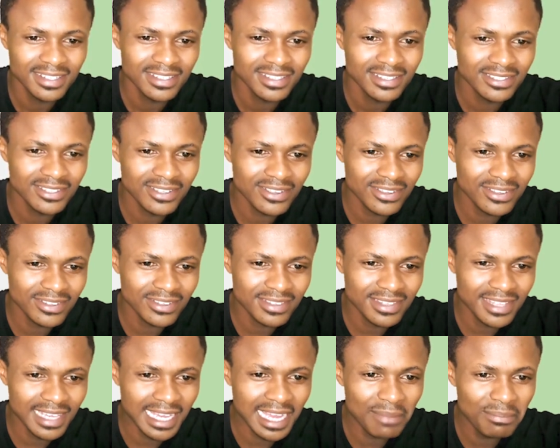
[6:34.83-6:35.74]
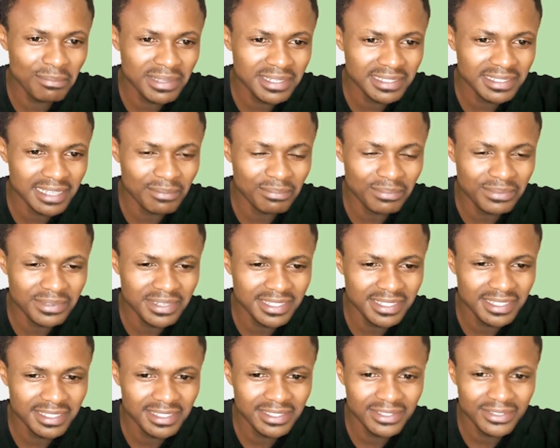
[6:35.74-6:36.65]
So the carpet
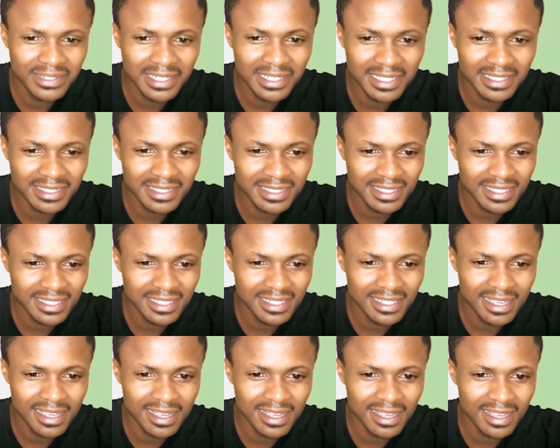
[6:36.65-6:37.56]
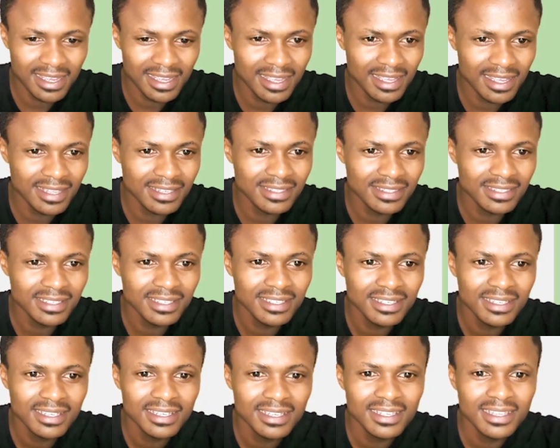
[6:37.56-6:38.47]
updated, you can see, and
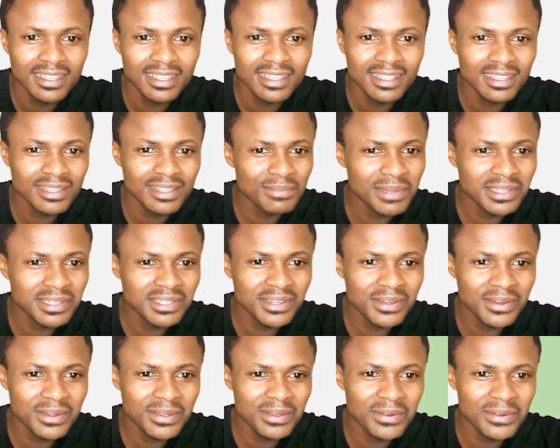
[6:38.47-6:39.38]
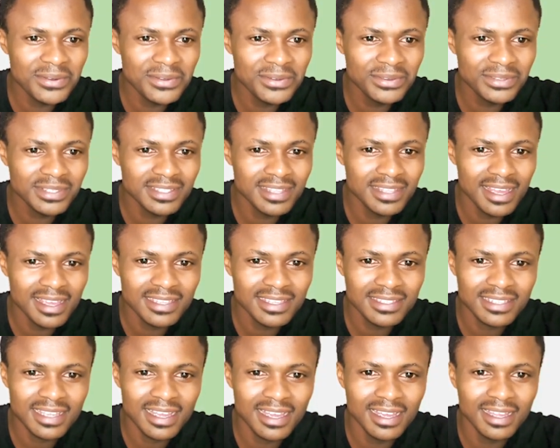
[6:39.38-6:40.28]
the material looks
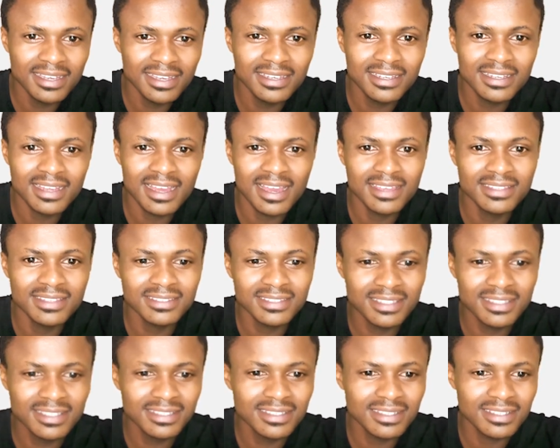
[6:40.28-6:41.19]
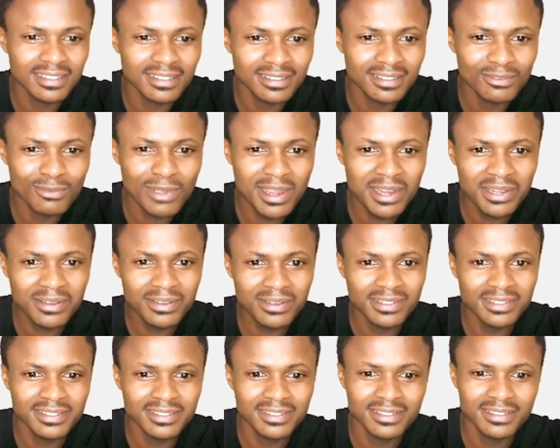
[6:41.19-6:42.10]
nice, and I think why
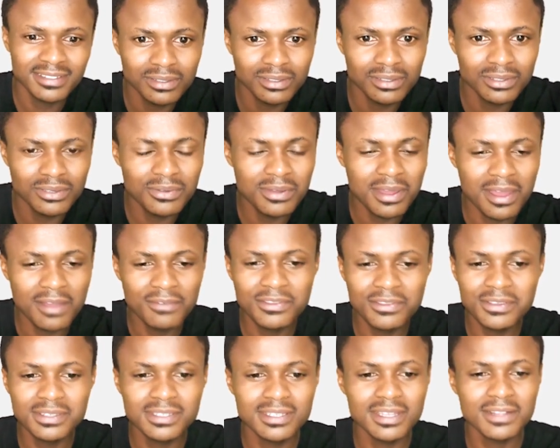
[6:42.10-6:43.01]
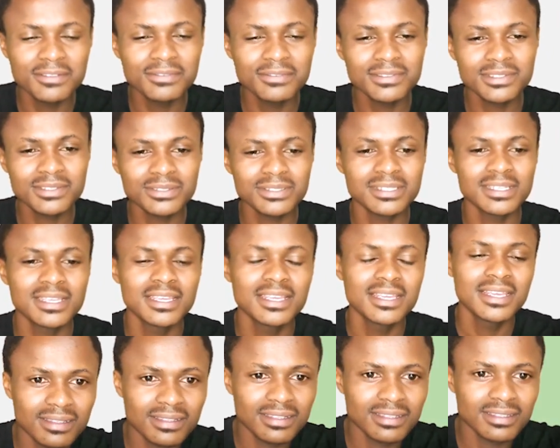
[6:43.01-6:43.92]
not? You have yourselves
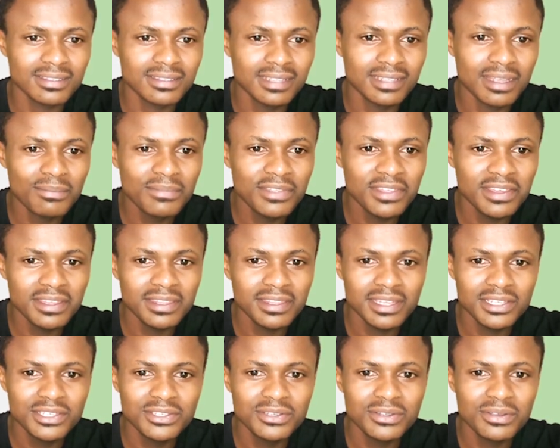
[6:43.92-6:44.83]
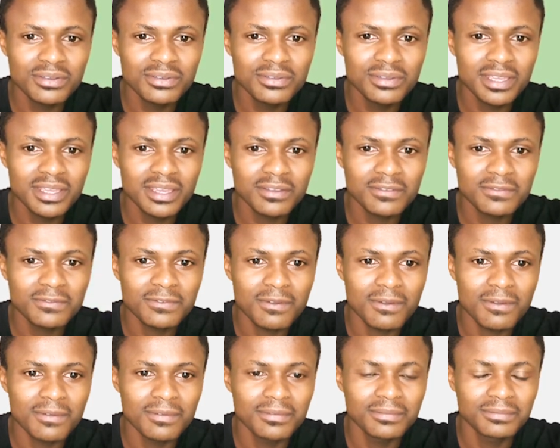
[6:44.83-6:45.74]
something that you're looking
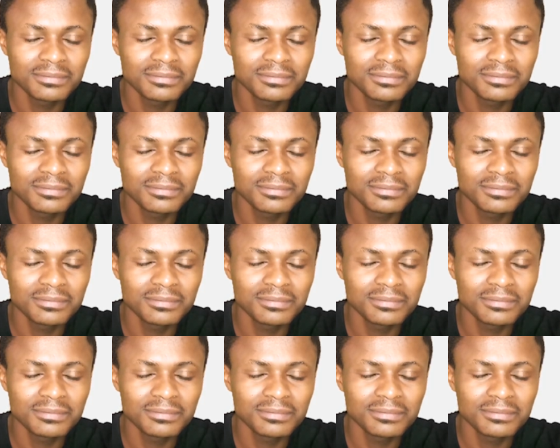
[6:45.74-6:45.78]
for.